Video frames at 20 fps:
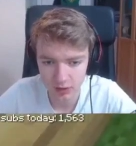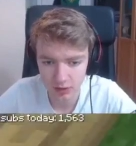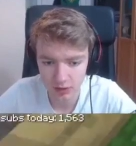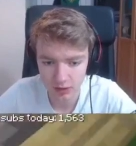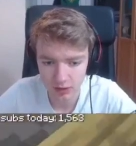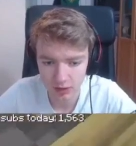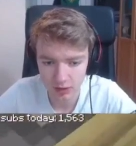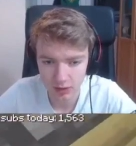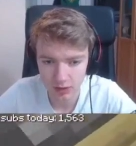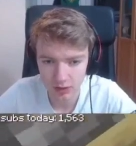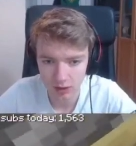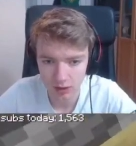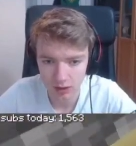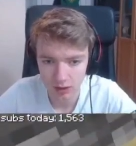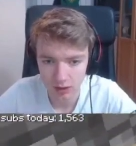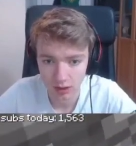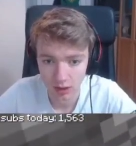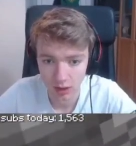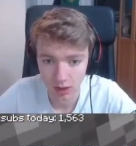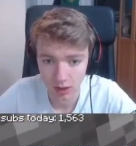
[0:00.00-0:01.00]

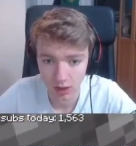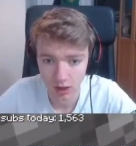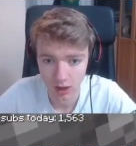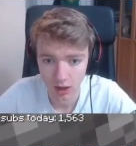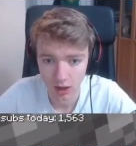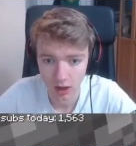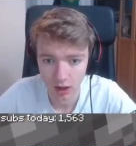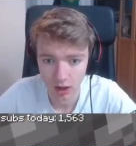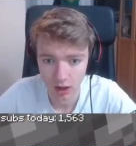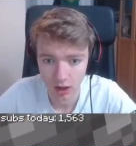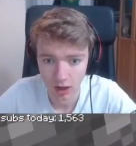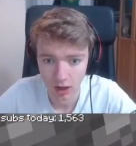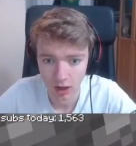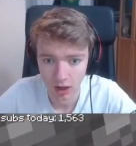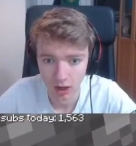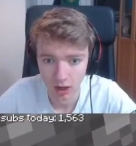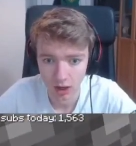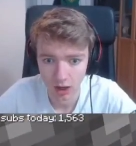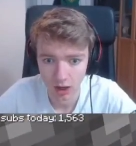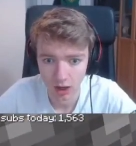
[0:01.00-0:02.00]

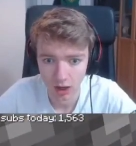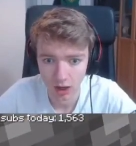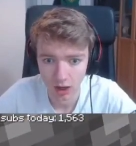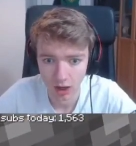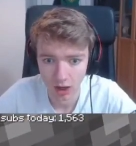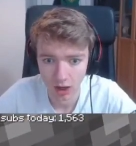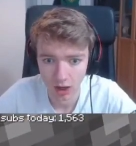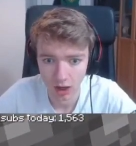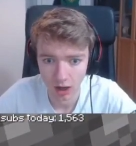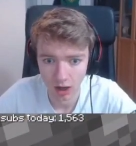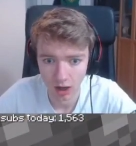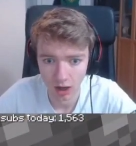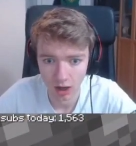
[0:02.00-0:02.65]
No one is speaking in this clip.